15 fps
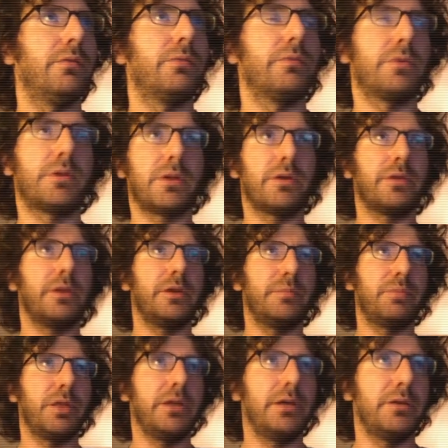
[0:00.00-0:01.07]
clearly
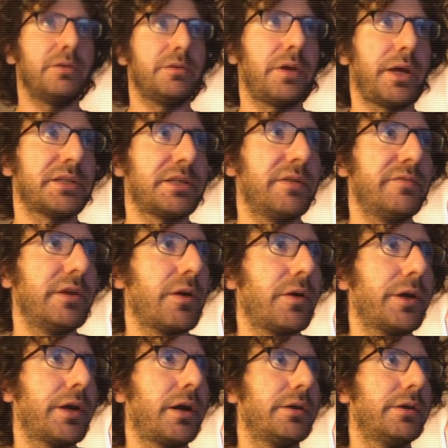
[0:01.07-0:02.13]
blatant activity
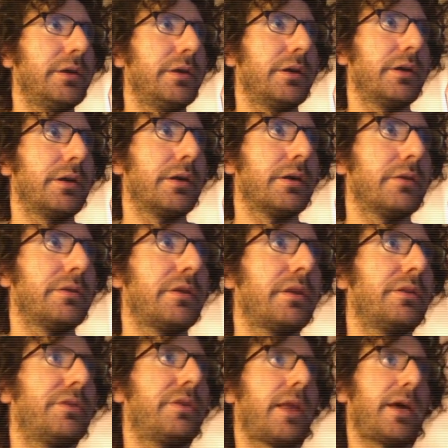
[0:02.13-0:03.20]
going on here. The
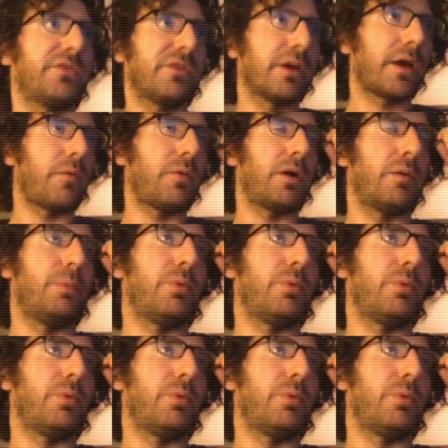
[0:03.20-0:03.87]
last thing I wanted to